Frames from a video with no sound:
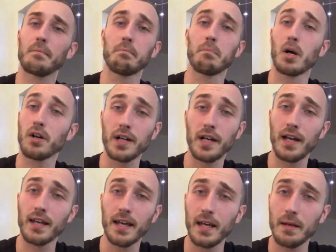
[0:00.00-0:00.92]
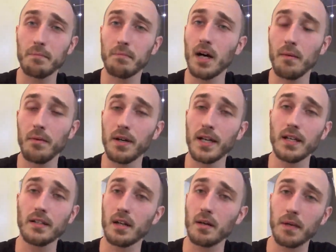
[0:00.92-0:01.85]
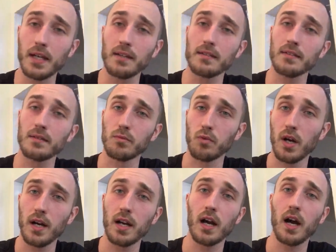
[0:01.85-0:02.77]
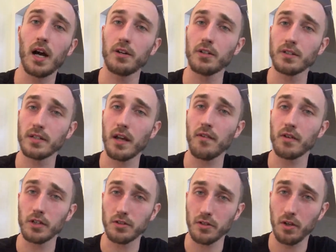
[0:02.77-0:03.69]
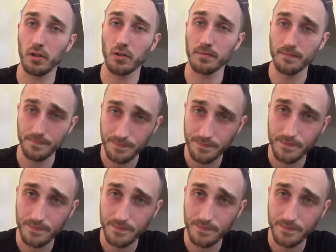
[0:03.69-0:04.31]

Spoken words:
Bernie again. Probably he's gonna be running 107 years old.